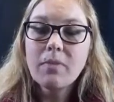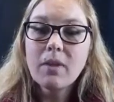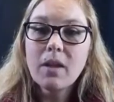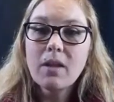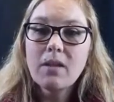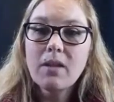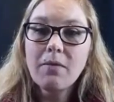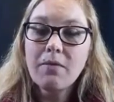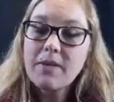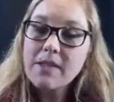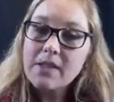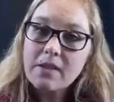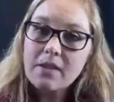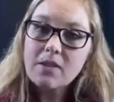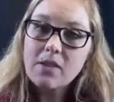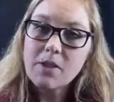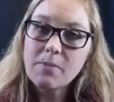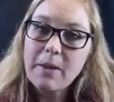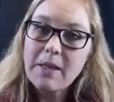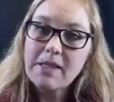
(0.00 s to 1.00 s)
the physical
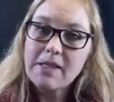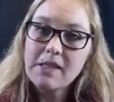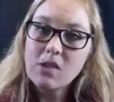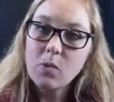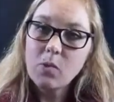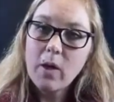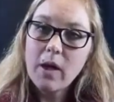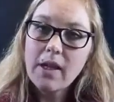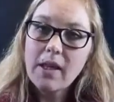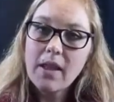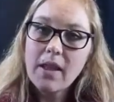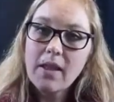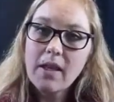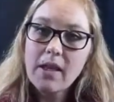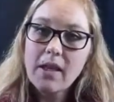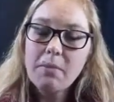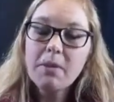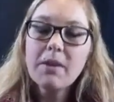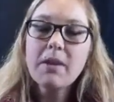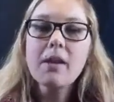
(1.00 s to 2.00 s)
space is one
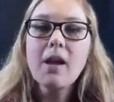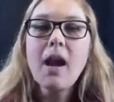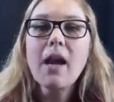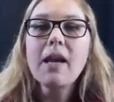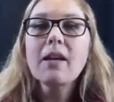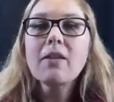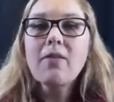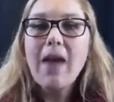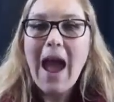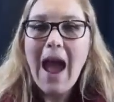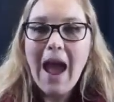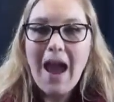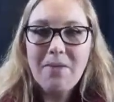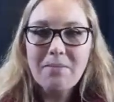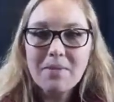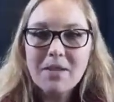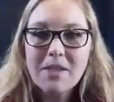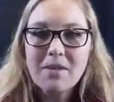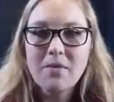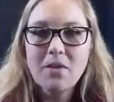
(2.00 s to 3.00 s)
thing, but the kind of
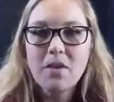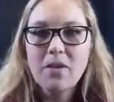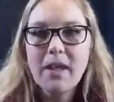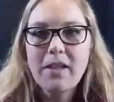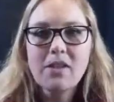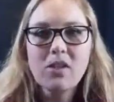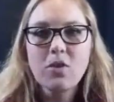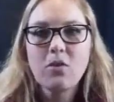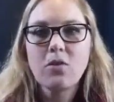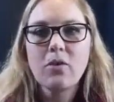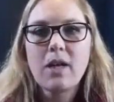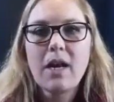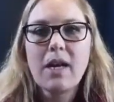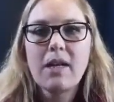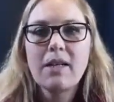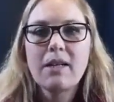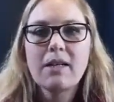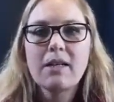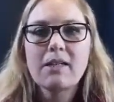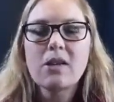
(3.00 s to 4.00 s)
atmosphere that's
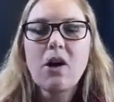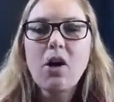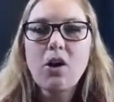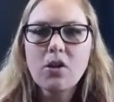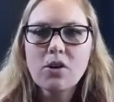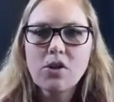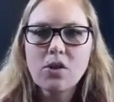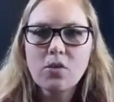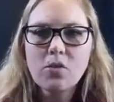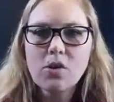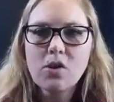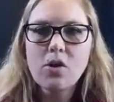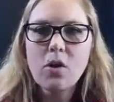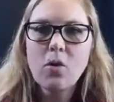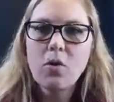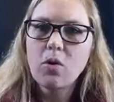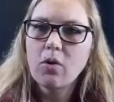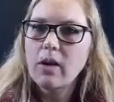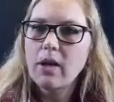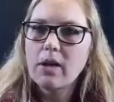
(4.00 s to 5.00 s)
created is also so
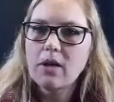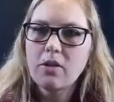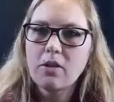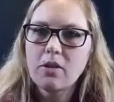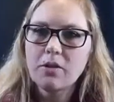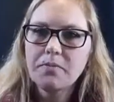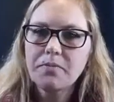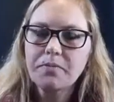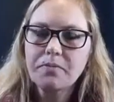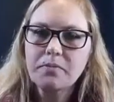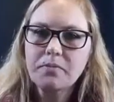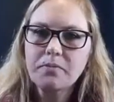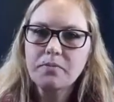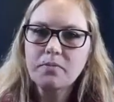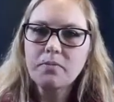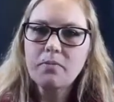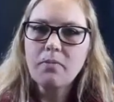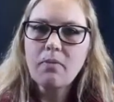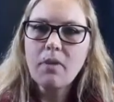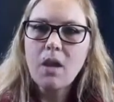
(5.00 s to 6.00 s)
critical.
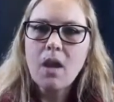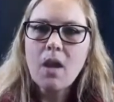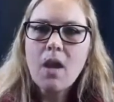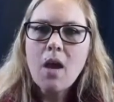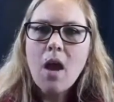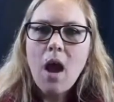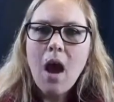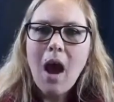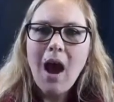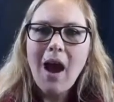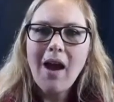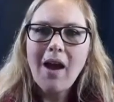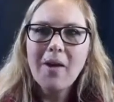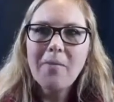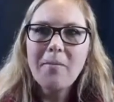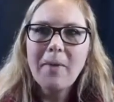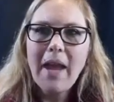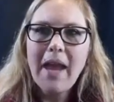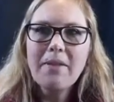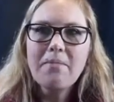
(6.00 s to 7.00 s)

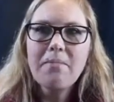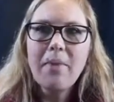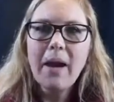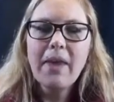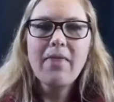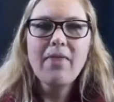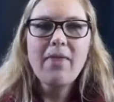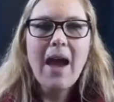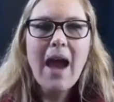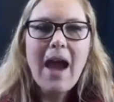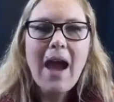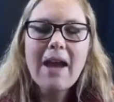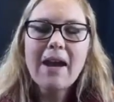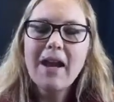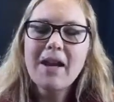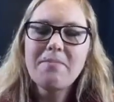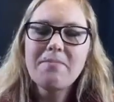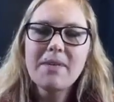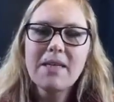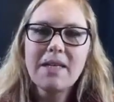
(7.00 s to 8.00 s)
And by that
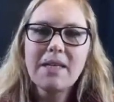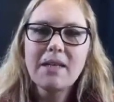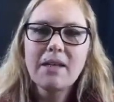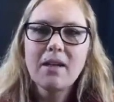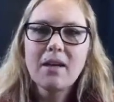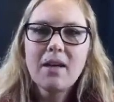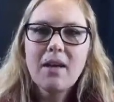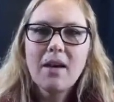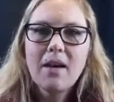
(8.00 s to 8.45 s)
I mean